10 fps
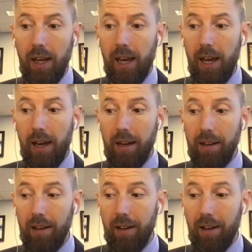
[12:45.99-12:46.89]

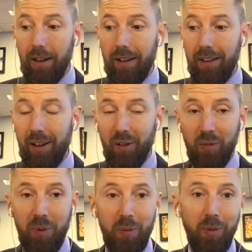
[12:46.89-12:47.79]
and the
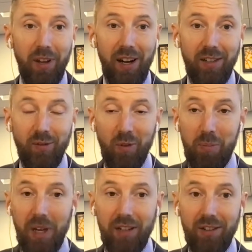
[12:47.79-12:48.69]
people that ask for
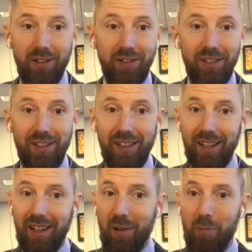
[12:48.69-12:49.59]
pictures is
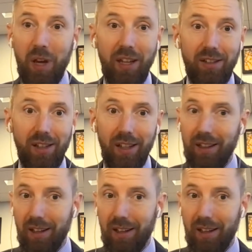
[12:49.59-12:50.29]
like amazing.